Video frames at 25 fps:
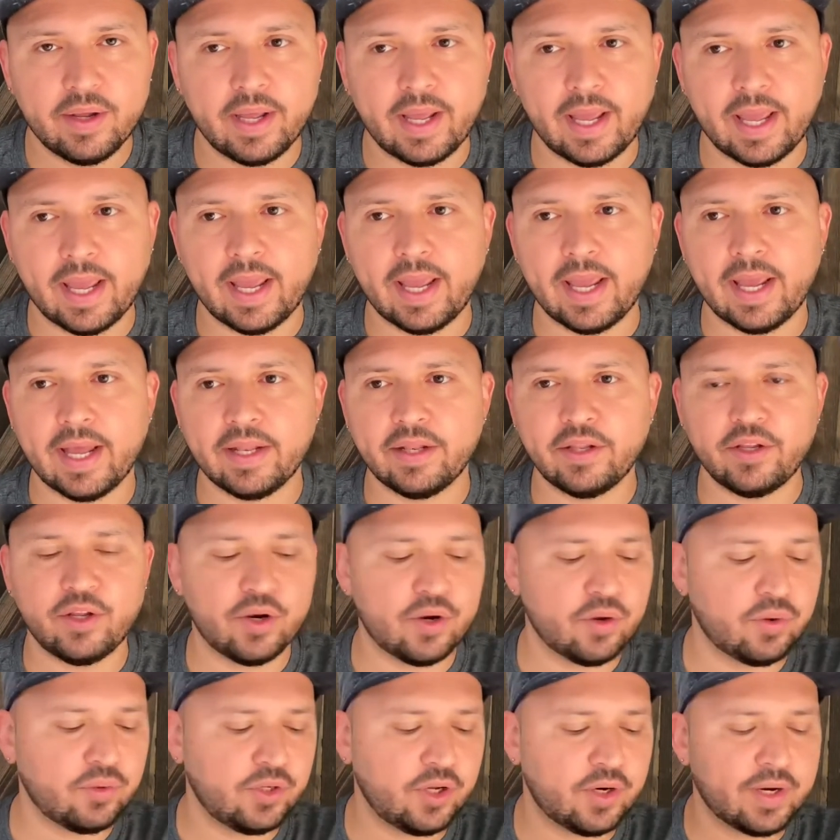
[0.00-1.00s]
and
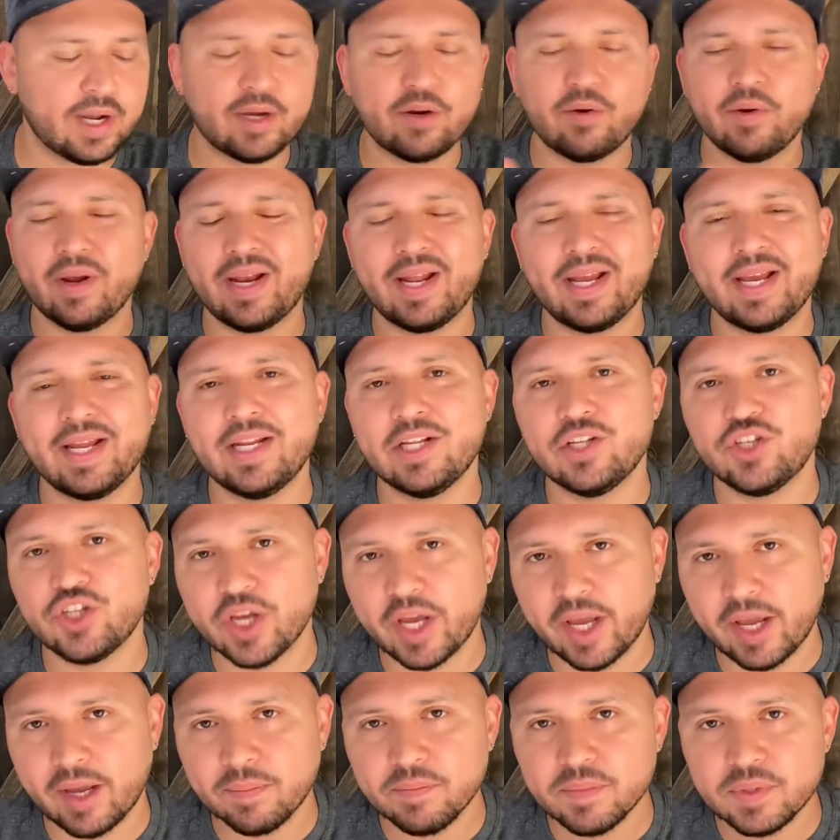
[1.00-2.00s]
you're not creating any
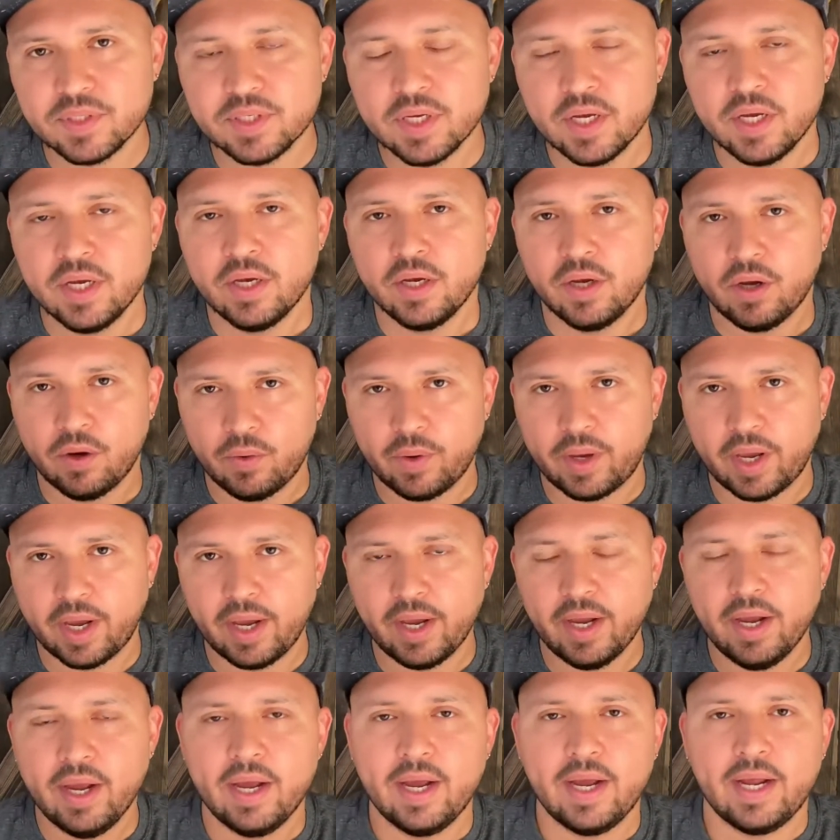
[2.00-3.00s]
jams,
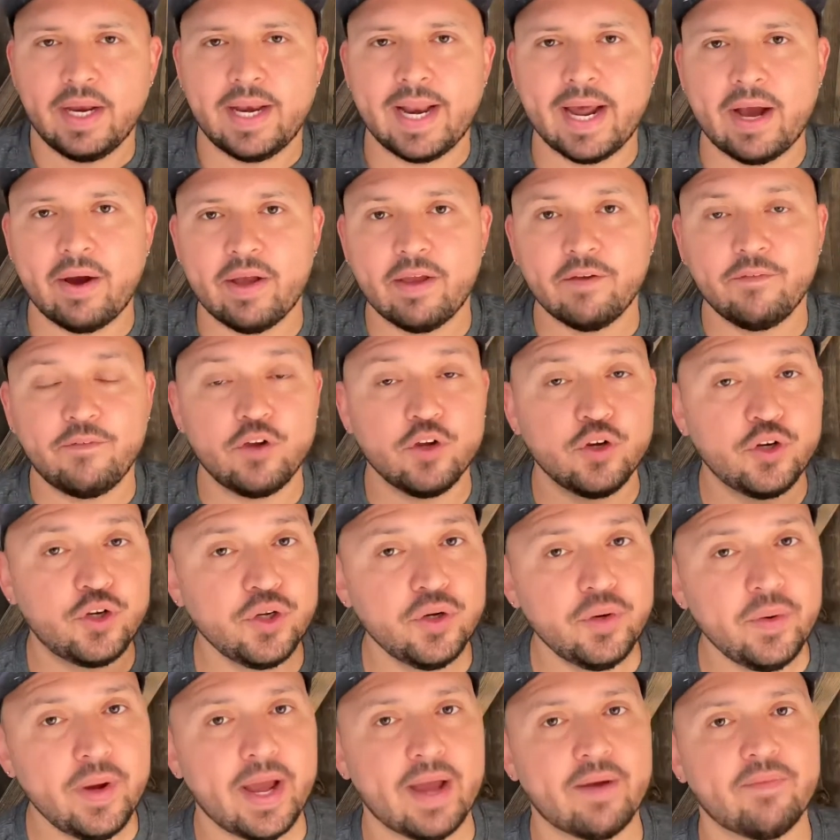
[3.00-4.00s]
okay? Now, if you
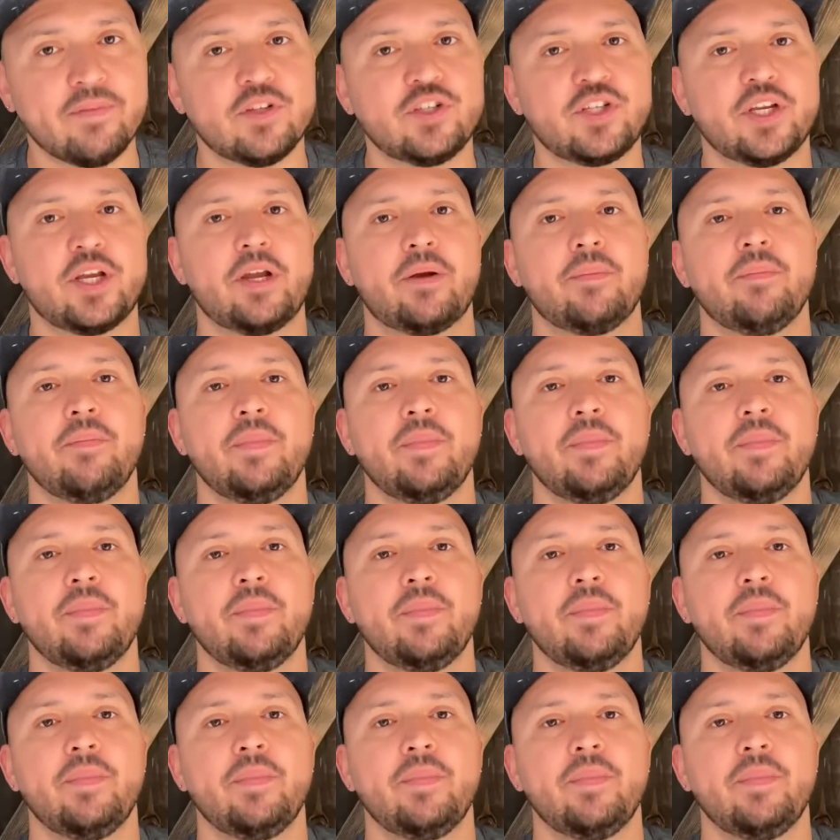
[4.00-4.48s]
do have a jam,